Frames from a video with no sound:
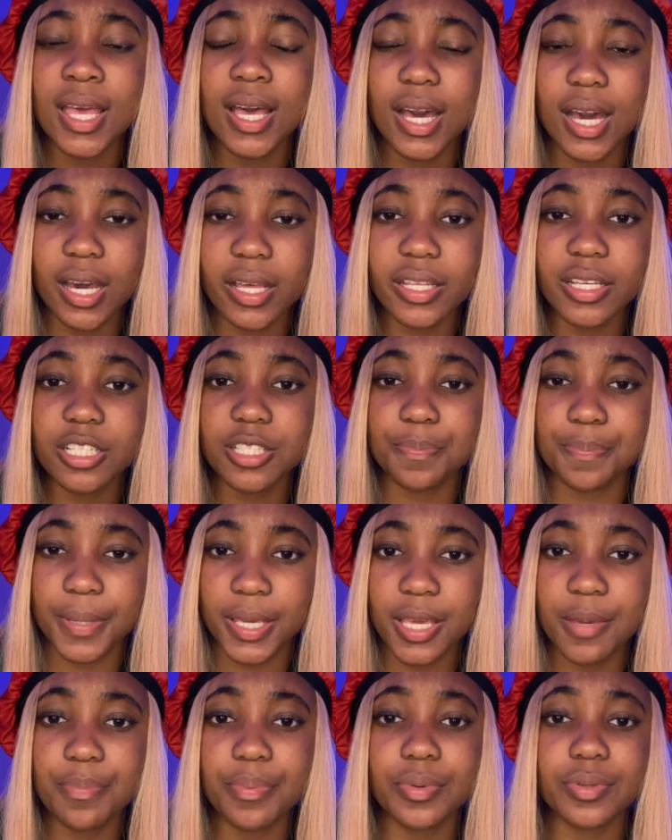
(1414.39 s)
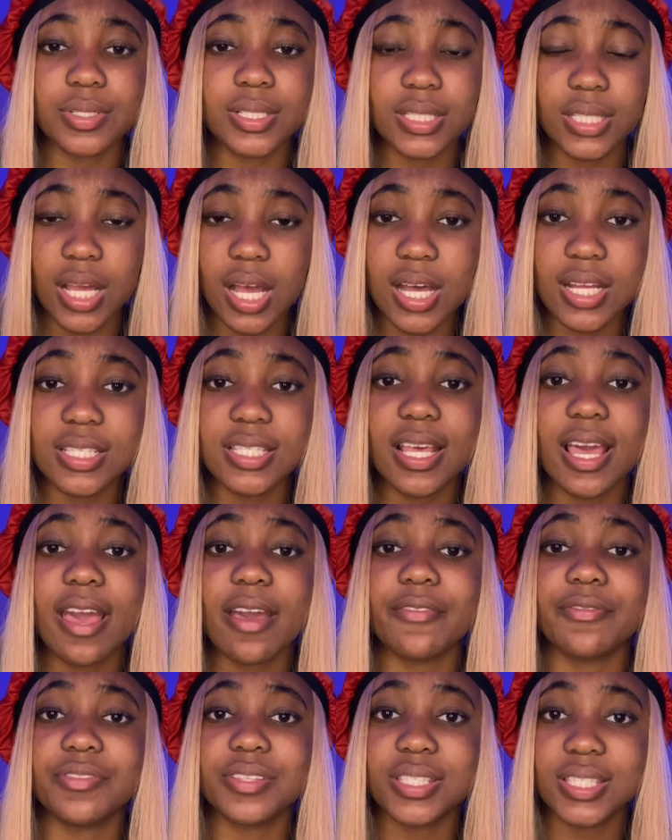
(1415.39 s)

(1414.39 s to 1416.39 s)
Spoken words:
Other people's thoughts have